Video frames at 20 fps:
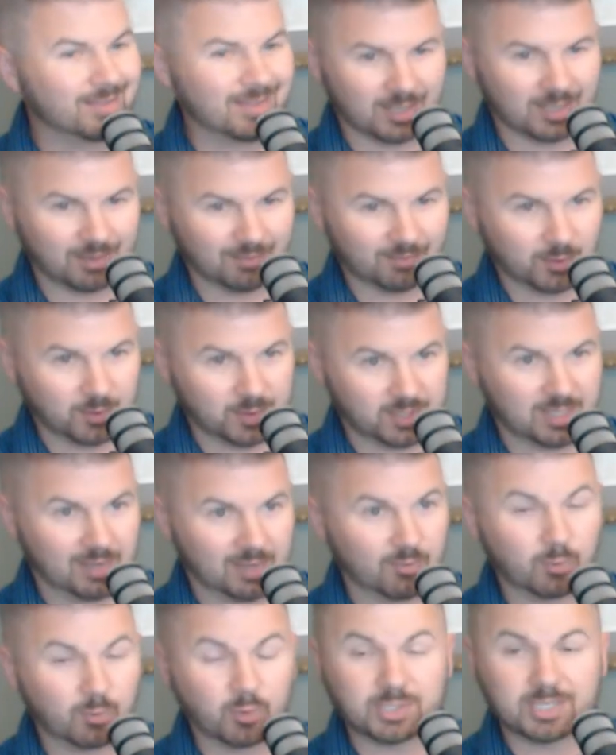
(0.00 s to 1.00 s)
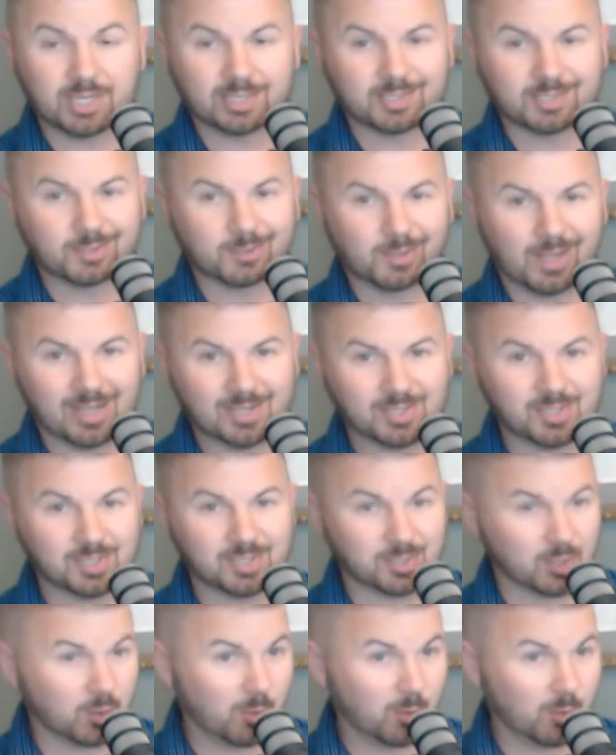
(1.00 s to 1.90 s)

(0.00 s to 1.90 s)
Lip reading: Think of those 7 protected classes.